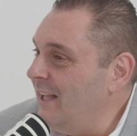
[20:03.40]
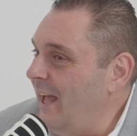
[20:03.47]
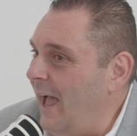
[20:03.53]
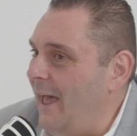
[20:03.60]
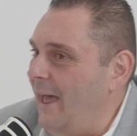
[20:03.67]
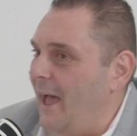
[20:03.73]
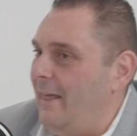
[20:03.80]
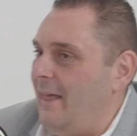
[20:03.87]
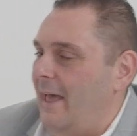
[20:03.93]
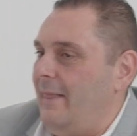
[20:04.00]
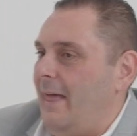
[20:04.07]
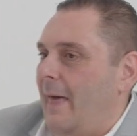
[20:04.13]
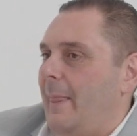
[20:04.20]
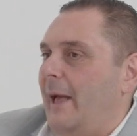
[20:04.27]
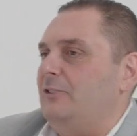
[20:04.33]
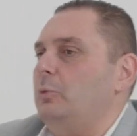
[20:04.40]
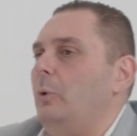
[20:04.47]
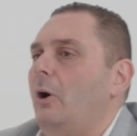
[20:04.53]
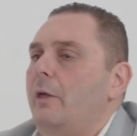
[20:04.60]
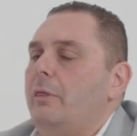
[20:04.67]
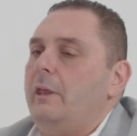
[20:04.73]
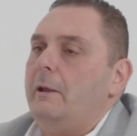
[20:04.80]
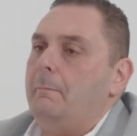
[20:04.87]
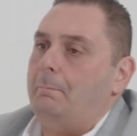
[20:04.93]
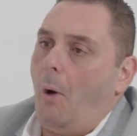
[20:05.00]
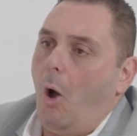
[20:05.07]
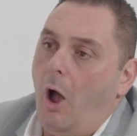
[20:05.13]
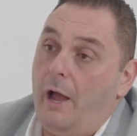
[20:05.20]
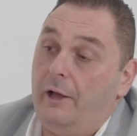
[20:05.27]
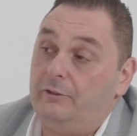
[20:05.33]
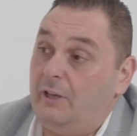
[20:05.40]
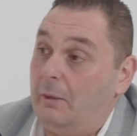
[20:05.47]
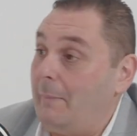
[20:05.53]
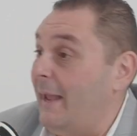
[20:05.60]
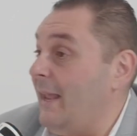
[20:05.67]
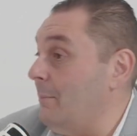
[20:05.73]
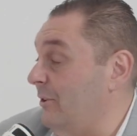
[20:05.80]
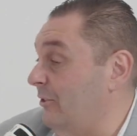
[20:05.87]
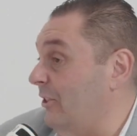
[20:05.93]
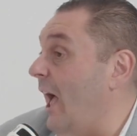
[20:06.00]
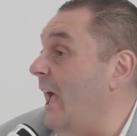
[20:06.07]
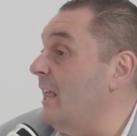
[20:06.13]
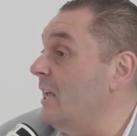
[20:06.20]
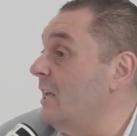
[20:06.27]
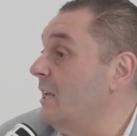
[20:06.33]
And that's where I think buyers can make a mistake.